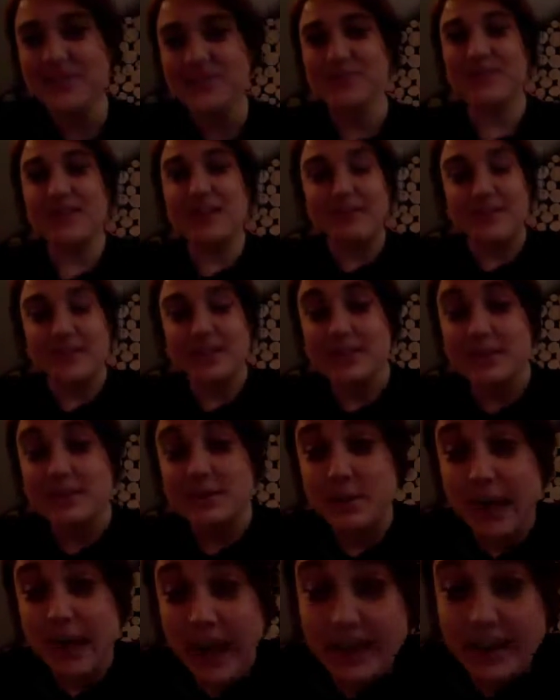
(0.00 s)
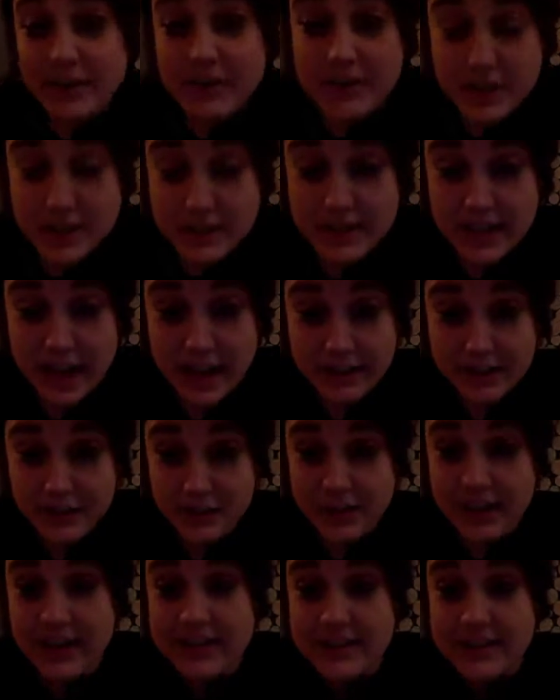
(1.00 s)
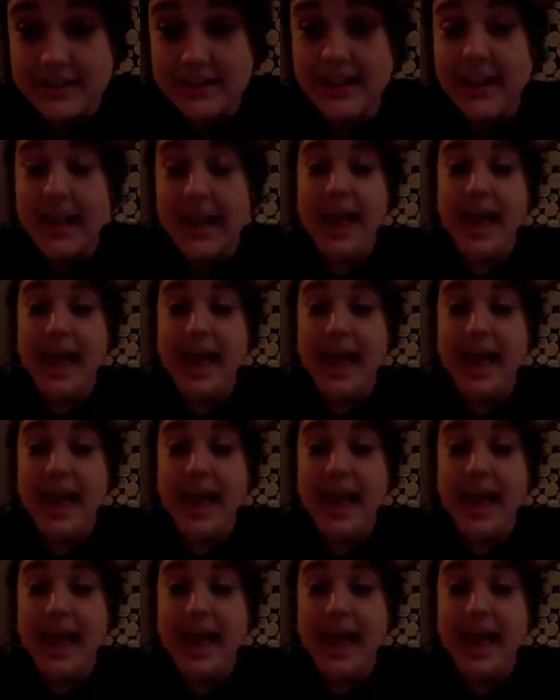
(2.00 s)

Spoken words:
forgiveness because we kind of just dive straight into it.